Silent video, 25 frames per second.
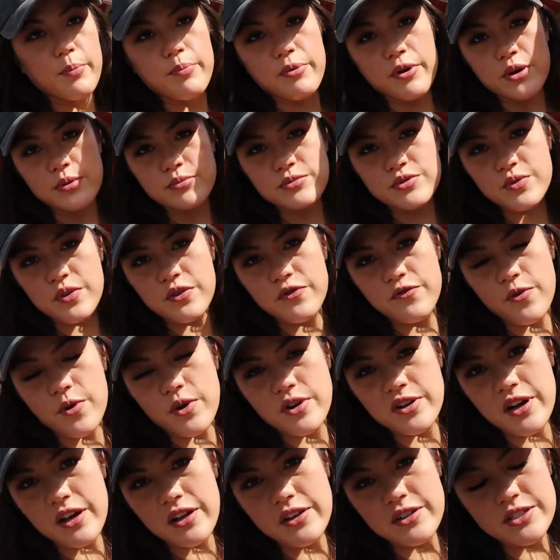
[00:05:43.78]
The brooms were
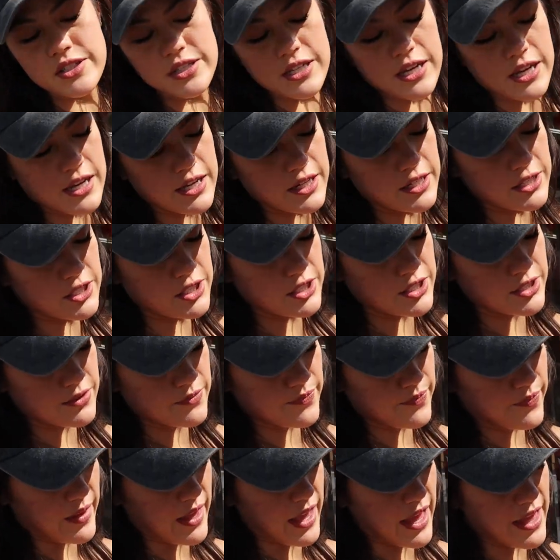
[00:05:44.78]
$4 each
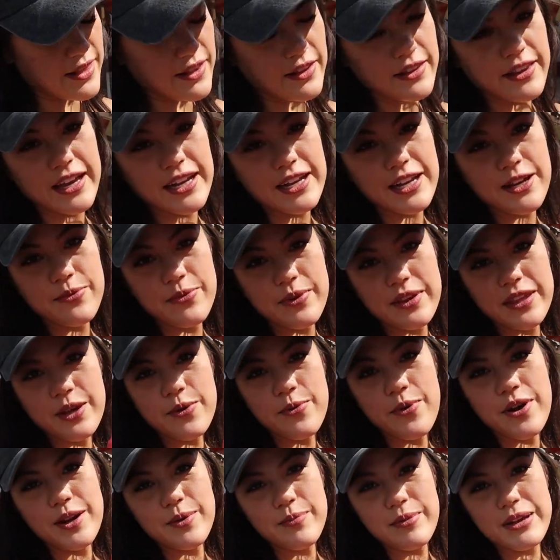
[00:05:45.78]
and the lady really
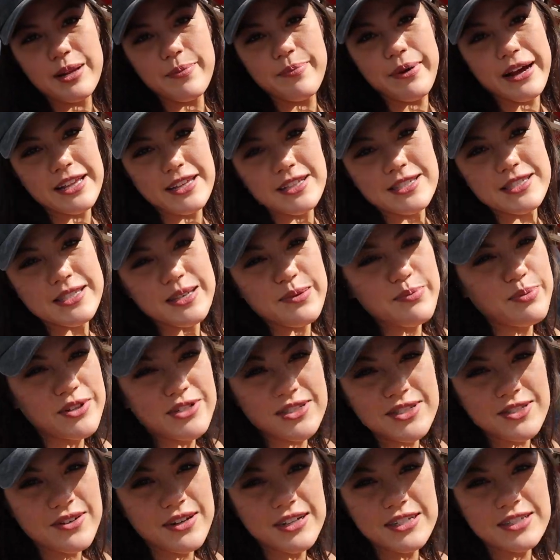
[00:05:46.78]
wanted me to buy these
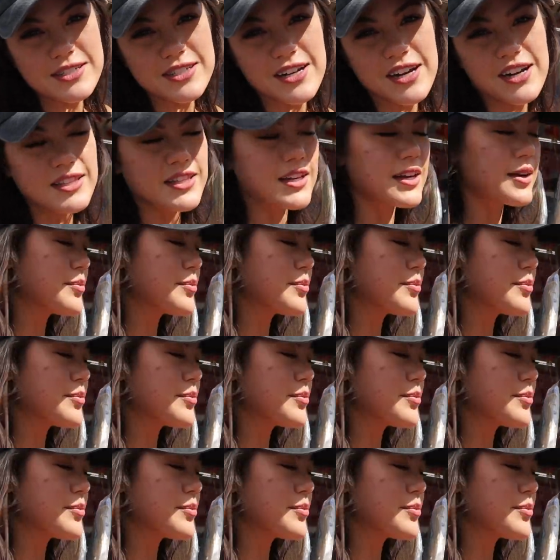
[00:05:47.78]
slippers, so I just got